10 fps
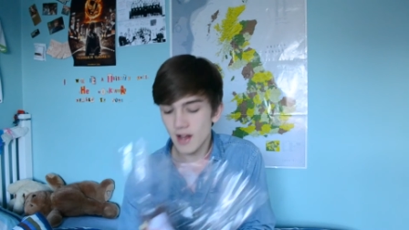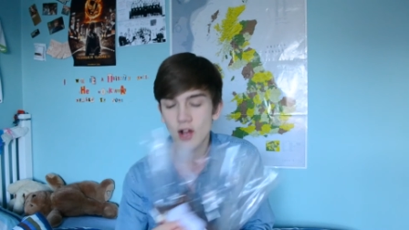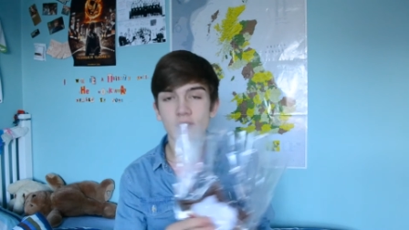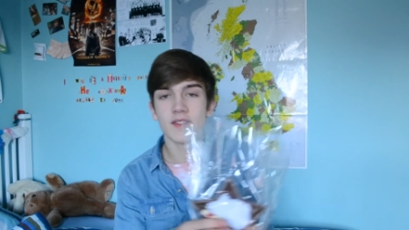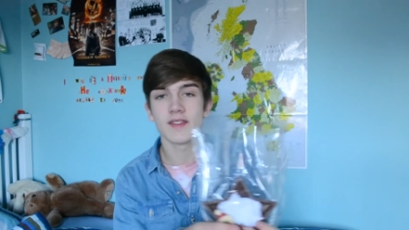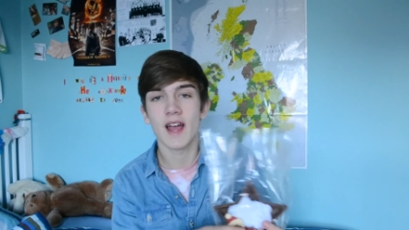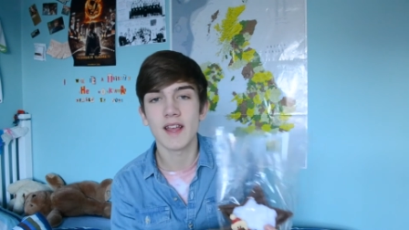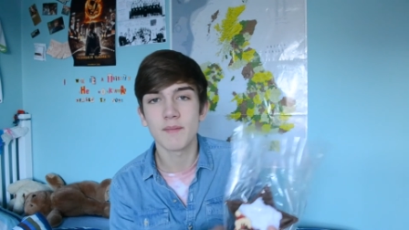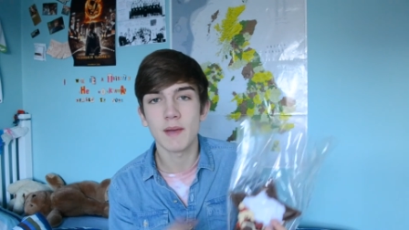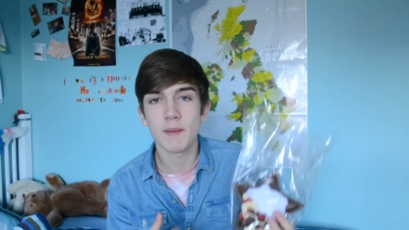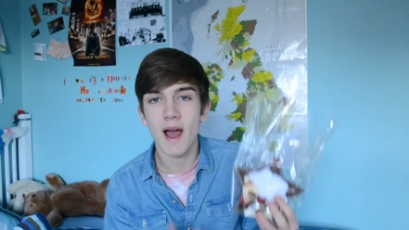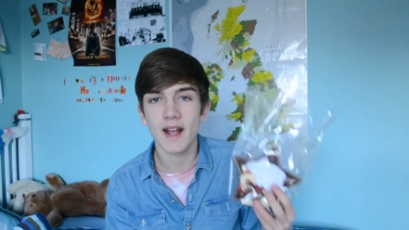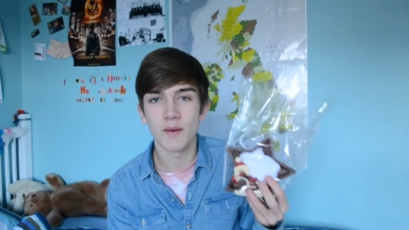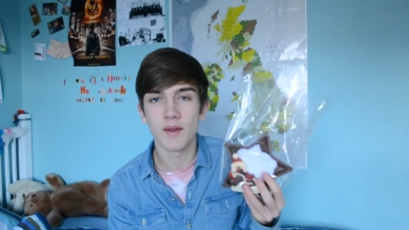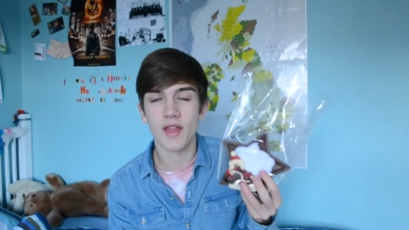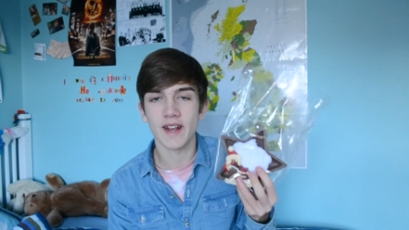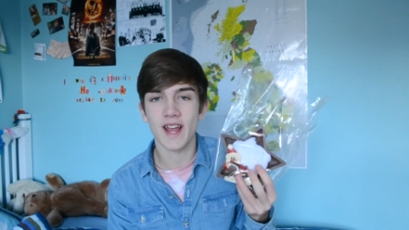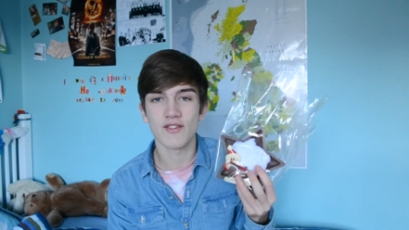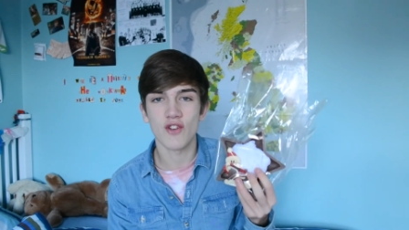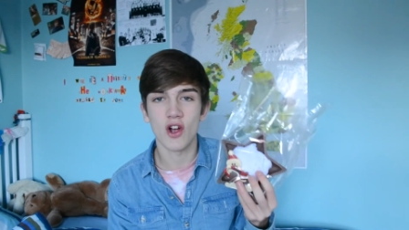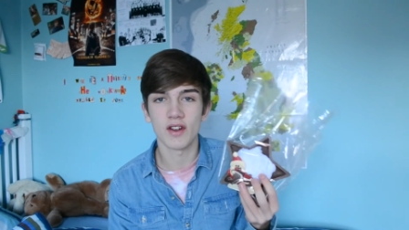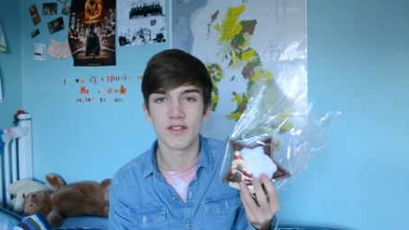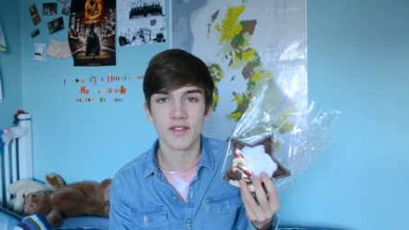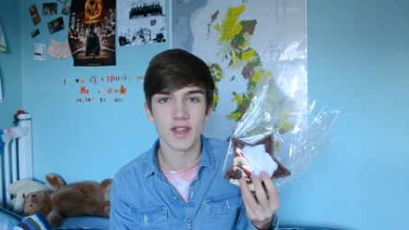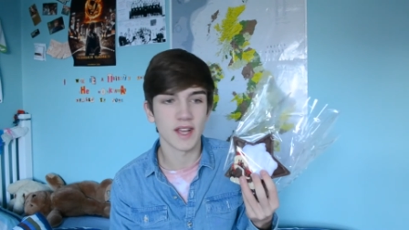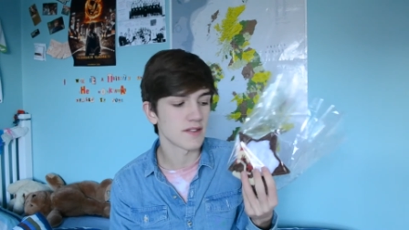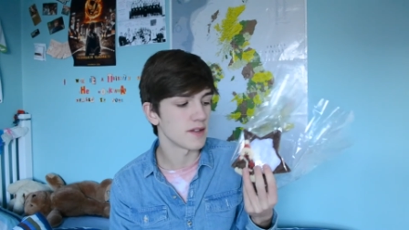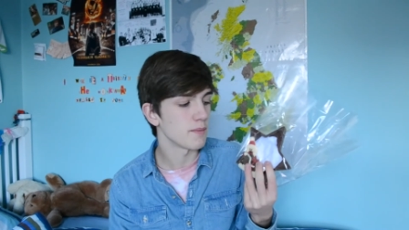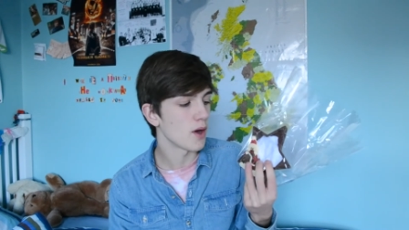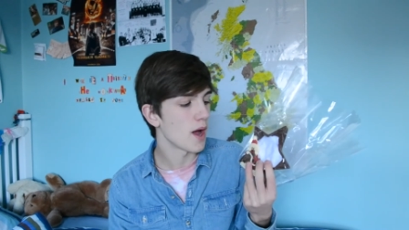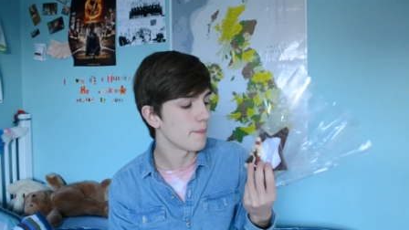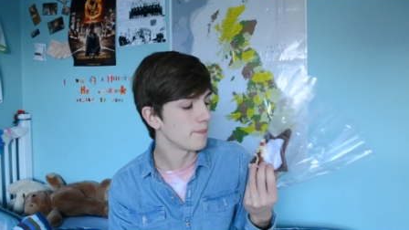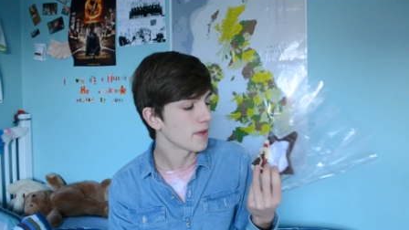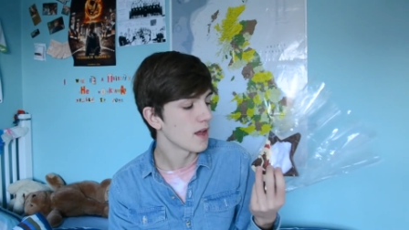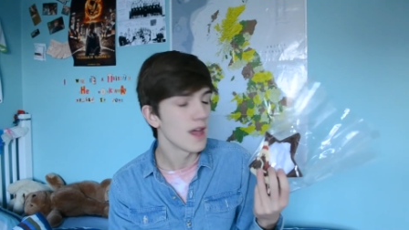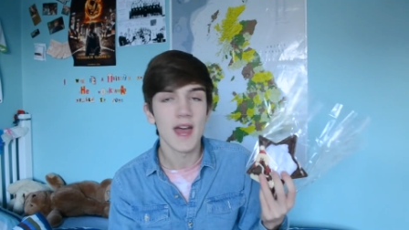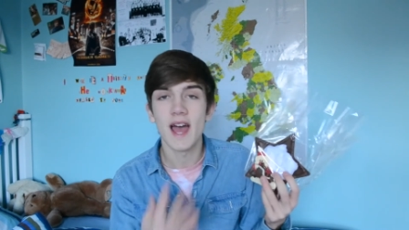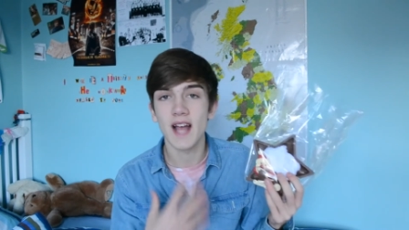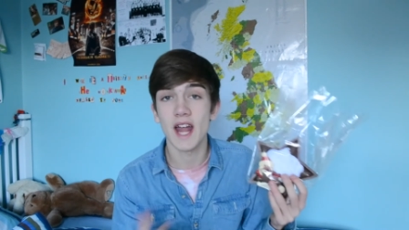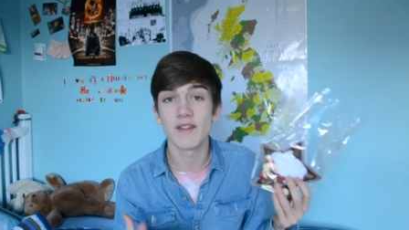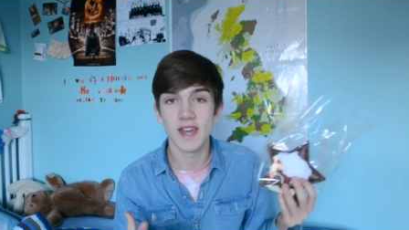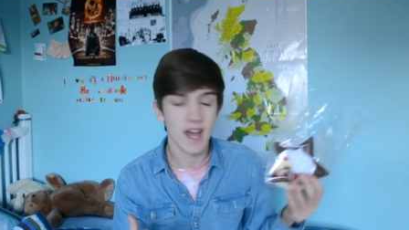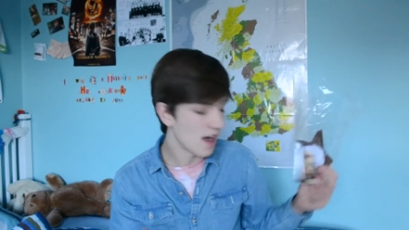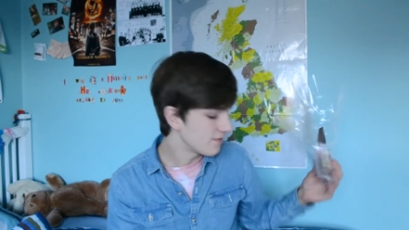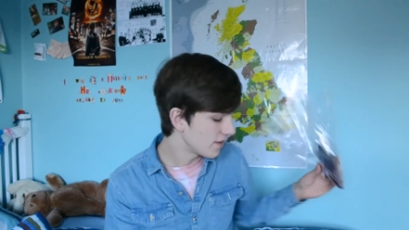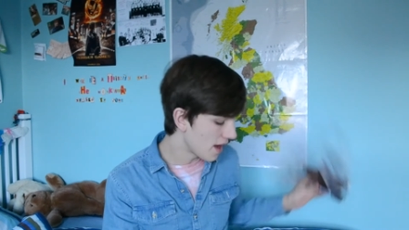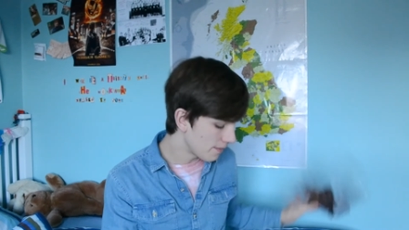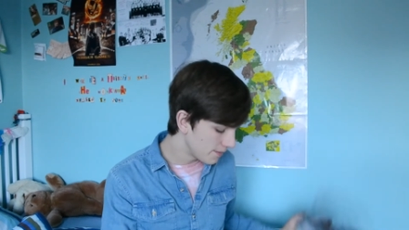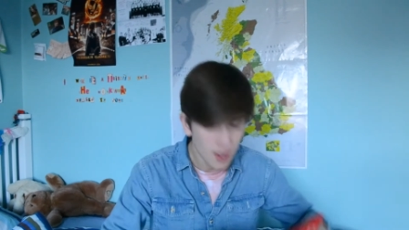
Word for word: I got this nice big packet with like nice chocolates and things in, but kind of ate half of them.